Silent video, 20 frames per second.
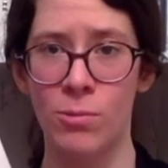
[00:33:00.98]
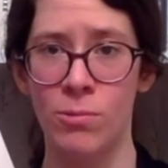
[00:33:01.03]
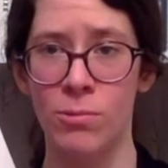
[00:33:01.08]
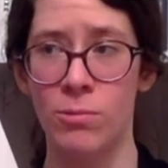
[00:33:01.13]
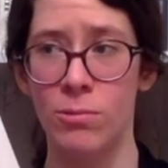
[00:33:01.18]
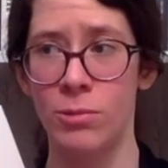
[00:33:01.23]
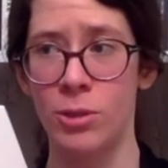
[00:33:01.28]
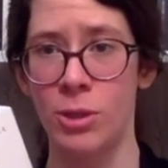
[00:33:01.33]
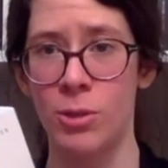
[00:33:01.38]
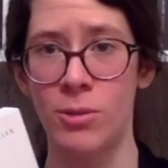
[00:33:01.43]

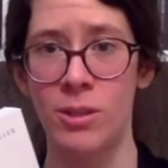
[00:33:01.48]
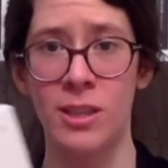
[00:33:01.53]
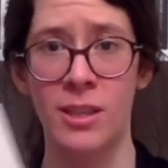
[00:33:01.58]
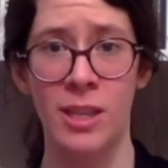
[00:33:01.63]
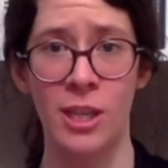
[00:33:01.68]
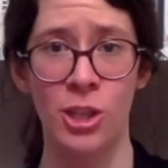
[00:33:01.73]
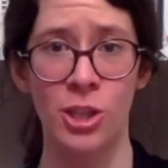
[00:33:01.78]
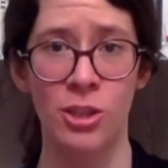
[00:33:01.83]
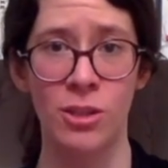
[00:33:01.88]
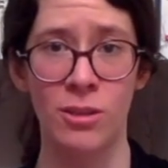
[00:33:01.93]
or, you know,
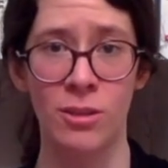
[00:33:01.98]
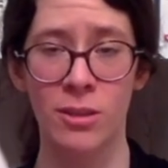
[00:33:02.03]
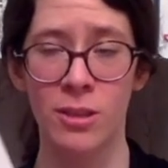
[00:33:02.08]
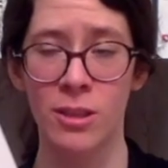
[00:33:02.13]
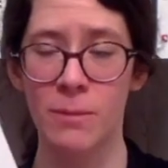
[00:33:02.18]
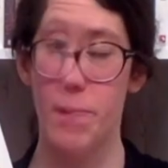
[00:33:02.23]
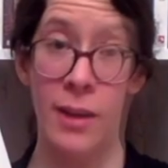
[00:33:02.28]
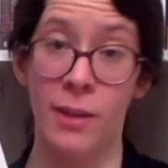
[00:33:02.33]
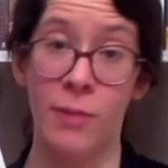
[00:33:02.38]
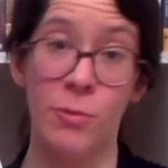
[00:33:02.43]

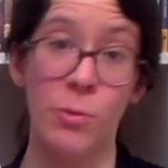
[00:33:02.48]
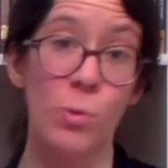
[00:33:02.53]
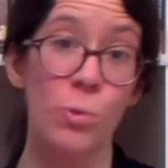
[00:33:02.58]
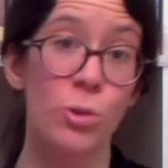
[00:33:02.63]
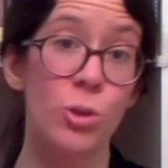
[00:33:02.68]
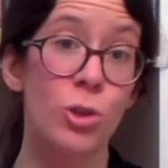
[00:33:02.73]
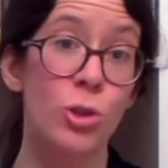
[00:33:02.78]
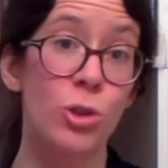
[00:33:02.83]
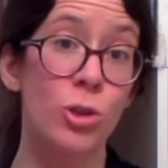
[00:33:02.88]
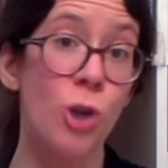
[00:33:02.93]
cetaceans. And of course,
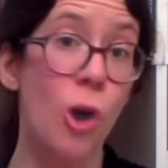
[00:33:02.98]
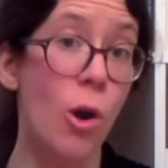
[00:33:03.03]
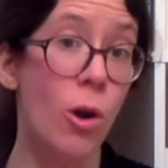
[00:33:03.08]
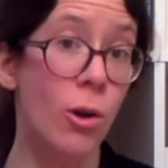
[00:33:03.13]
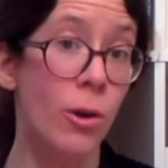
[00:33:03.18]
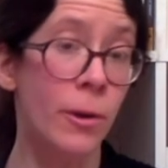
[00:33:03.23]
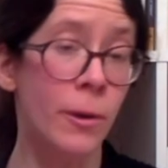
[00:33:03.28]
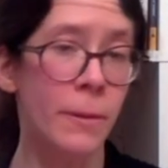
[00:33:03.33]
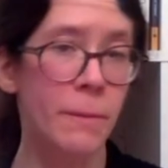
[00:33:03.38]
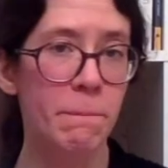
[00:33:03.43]

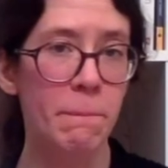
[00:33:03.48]
song.